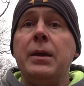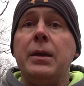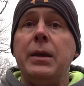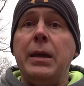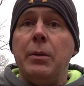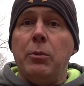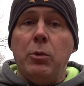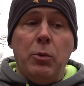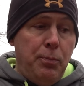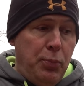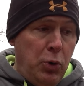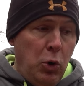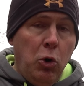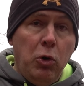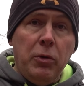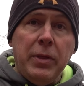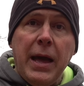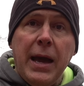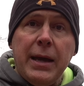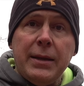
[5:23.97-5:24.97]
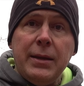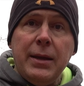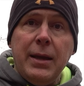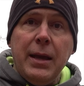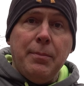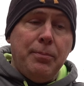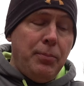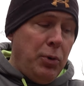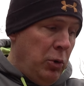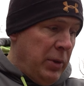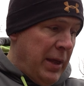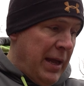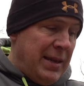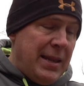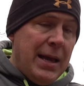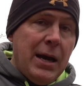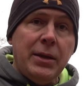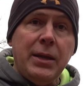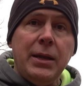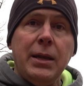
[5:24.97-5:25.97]
it will pull that and pull that
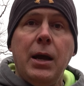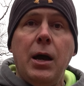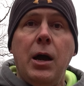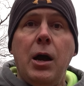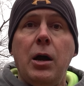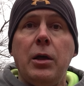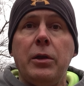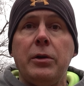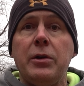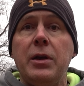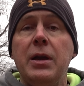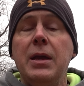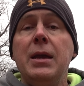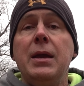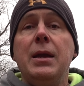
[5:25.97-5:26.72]
down in that holler,